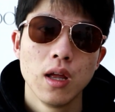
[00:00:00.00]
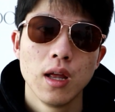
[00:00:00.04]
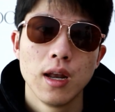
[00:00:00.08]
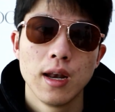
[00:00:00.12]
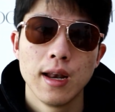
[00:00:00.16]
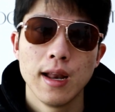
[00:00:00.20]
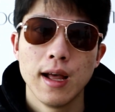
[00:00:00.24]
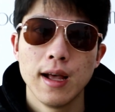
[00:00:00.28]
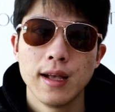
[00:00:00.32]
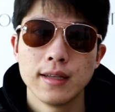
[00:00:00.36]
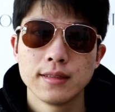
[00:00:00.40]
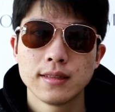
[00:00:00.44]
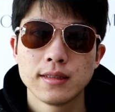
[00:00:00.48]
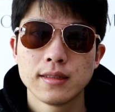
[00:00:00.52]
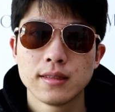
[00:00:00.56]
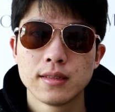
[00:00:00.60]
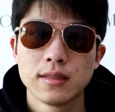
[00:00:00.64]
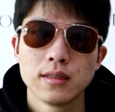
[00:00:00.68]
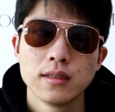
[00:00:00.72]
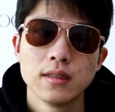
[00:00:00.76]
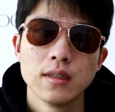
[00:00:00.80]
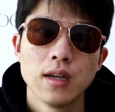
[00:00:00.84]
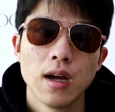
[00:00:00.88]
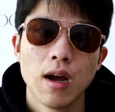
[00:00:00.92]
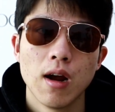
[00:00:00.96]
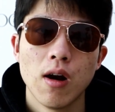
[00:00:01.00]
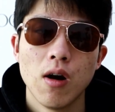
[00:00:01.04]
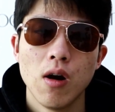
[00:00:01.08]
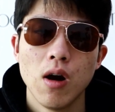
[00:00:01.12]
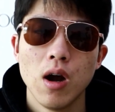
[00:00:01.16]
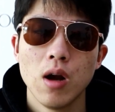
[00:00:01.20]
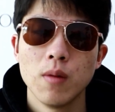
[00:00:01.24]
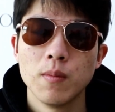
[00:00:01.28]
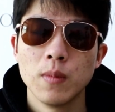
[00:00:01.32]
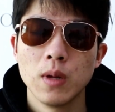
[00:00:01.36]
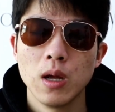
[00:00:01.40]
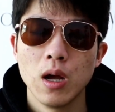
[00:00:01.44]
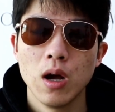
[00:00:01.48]
Last
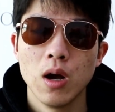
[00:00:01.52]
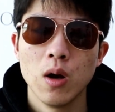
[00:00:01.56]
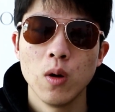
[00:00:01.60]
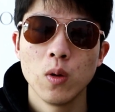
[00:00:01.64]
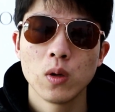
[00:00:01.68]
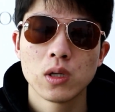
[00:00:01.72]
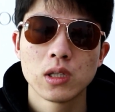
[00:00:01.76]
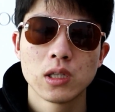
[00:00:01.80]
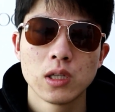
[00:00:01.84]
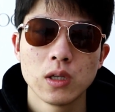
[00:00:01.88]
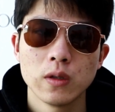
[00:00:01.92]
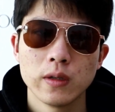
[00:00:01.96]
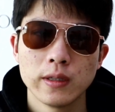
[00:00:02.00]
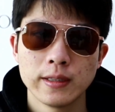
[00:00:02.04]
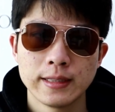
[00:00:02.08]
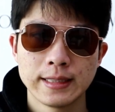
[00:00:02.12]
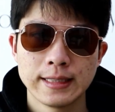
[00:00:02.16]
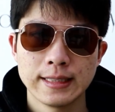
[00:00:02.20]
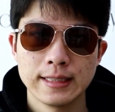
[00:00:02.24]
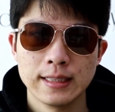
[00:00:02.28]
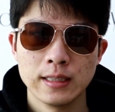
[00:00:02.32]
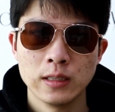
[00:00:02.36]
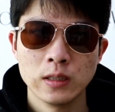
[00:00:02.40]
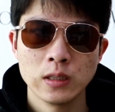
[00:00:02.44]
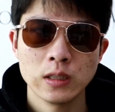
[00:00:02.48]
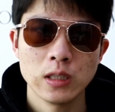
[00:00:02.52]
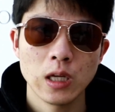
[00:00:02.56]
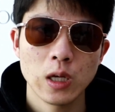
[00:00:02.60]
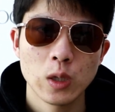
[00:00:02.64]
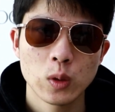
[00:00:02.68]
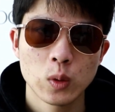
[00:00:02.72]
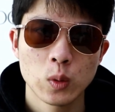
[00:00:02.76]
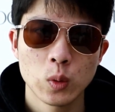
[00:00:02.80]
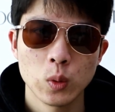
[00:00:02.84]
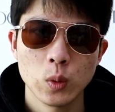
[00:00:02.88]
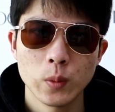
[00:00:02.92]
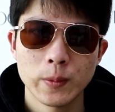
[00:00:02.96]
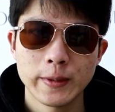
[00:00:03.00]
RMOQ um, is only
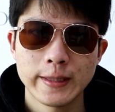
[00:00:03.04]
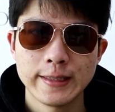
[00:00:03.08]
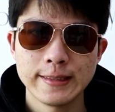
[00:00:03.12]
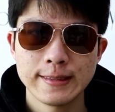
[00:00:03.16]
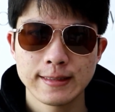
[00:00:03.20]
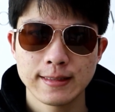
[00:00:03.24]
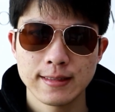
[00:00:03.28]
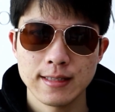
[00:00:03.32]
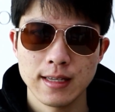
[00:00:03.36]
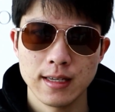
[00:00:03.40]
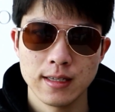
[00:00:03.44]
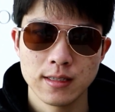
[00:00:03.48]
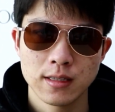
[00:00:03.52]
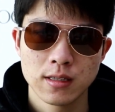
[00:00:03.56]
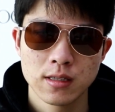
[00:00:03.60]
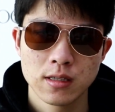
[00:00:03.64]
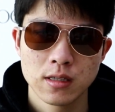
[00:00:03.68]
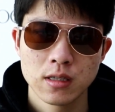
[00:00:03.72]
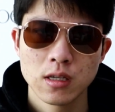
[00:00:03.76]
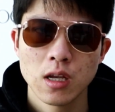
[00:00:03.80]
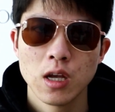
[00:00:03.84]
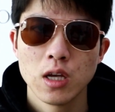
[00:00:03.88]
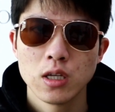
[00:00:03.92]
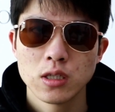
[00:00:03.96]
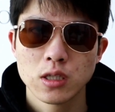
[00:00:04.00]
two pieces,